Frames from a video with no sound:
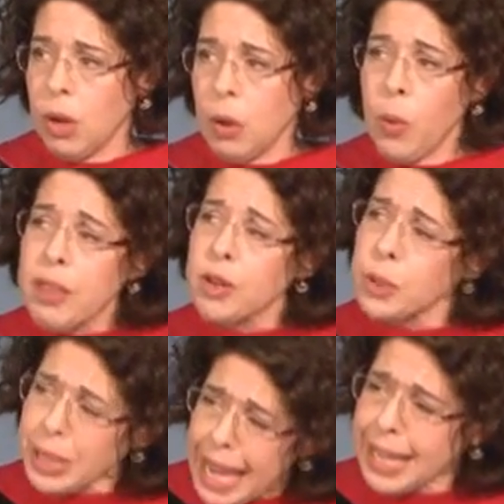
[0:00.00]
whether
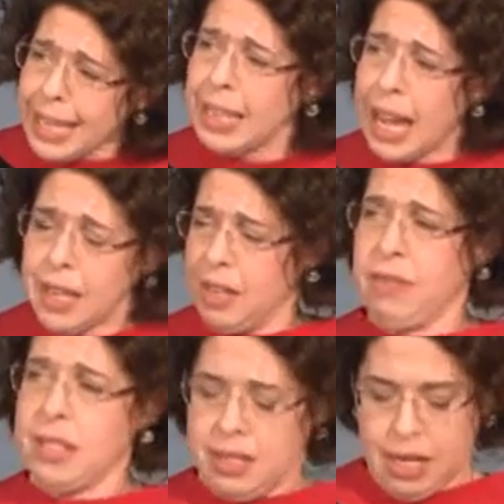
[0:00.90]
you like any of
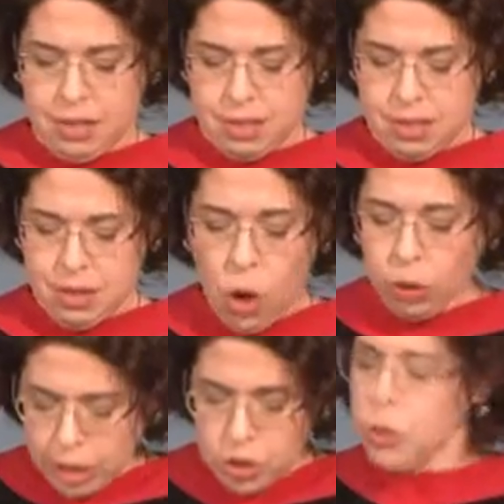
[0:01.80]
these things.
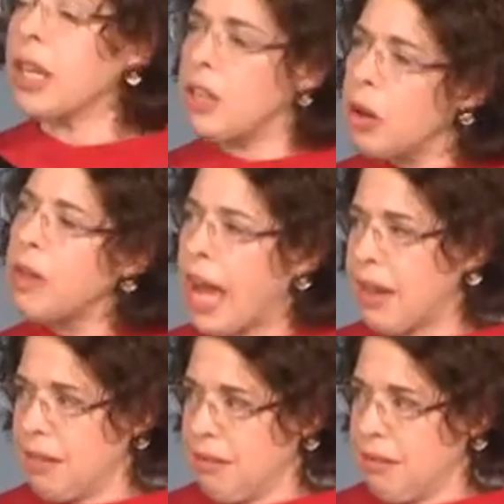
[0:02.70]
Only you can know that.